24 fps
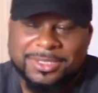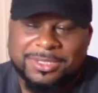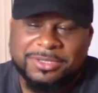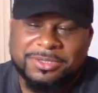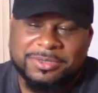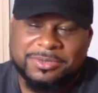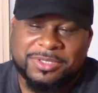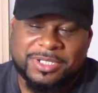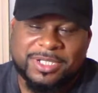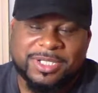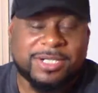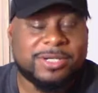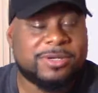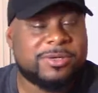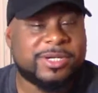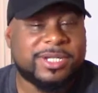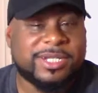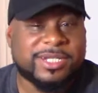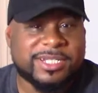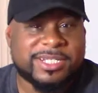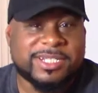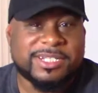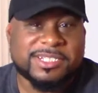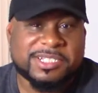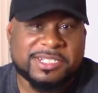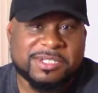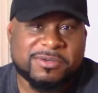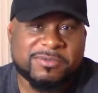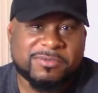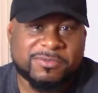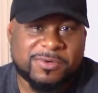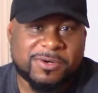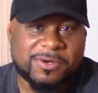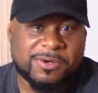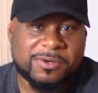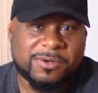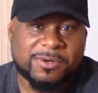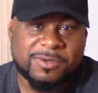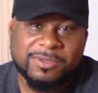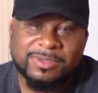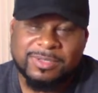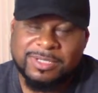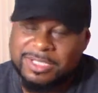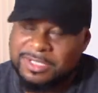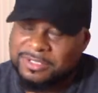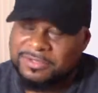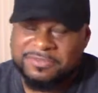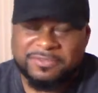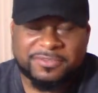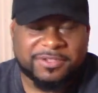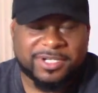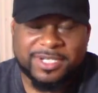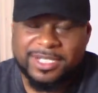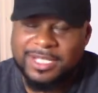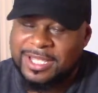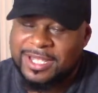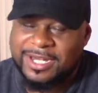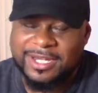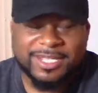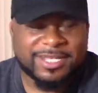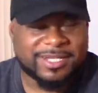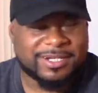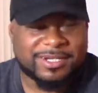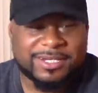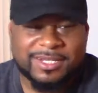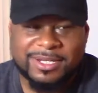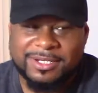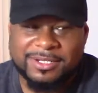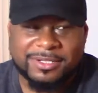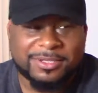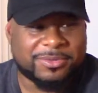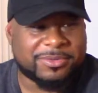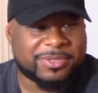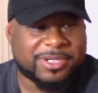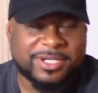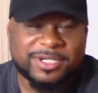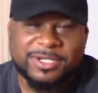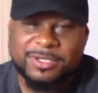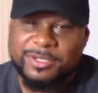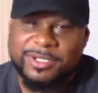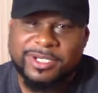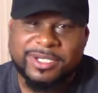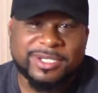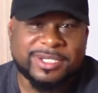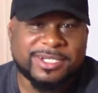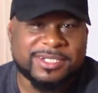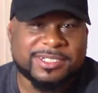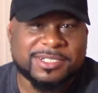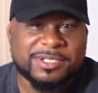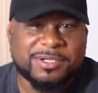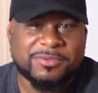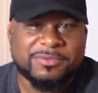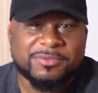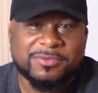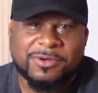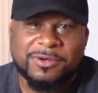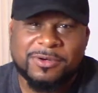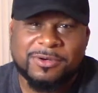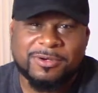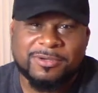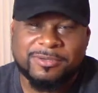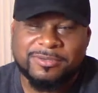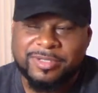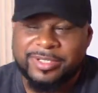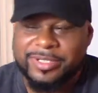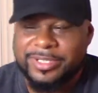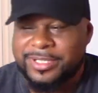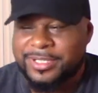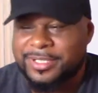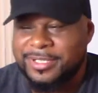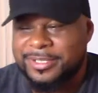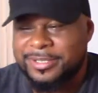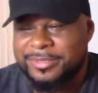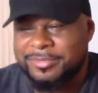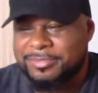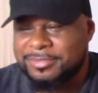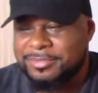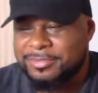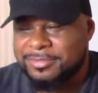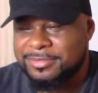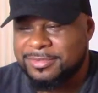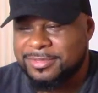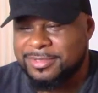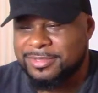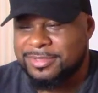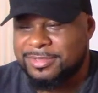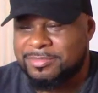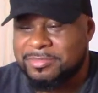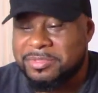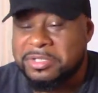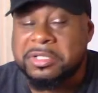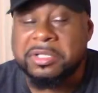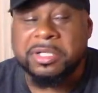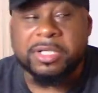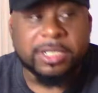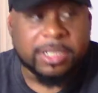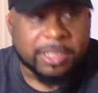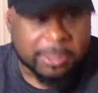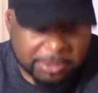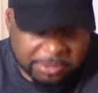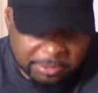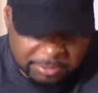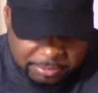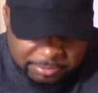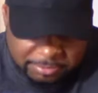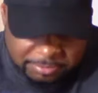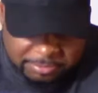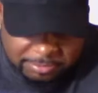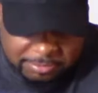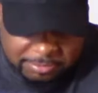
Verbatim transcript: when they know they did something wrong. That's funny how they get that look when they know they did something wrong. You be looking at you,